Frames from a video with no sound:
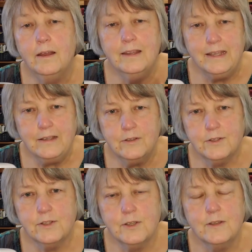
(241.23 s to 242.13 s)

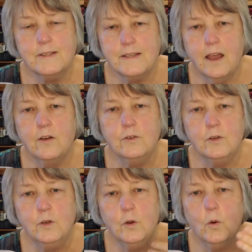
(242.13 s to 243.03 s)
kills the sound
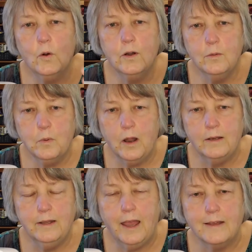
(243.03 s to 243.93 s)
you're
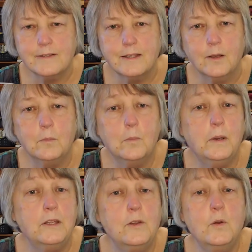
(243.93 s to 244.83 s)
broadcasting,
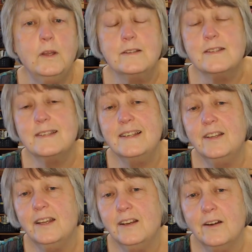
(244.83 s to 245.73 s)
but you can still
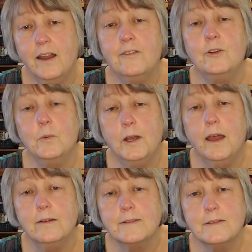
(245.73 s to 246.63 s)
hear everyone
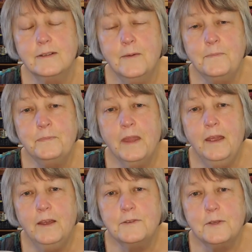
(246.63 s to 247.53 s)
else.
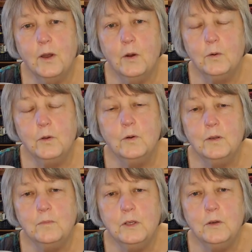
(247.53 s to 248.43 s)
So you
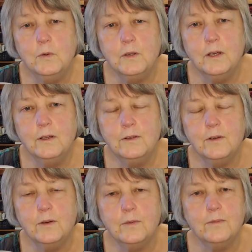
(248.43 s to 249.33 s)
can mute
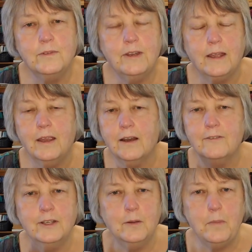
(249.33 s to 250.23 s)
to take care
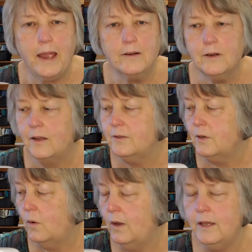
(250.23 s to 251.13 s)
of any background
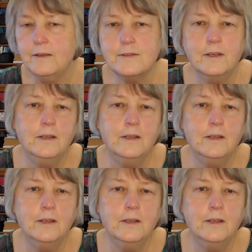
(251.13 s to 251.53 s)
noise.